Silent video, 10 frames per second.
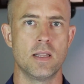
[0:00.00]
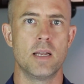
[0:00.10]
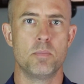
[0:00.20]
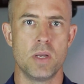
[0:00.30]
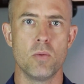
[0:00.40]
And
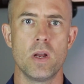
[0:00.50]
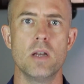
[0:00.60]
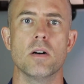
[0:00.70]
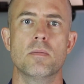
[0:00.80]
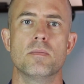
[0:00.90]
then be
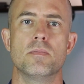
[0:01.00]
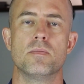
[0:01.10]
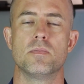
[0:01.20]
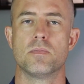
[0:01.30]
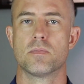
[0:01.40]
real.
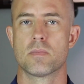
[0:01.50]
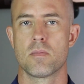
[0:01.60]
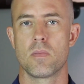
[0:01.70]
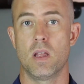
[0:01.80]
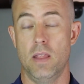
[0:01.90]

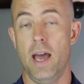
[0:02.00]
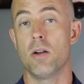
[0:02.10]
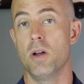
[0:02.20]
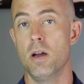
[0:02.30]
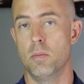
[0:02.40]

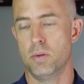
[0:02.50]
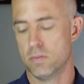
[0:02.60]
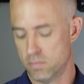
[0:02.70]
that'll help.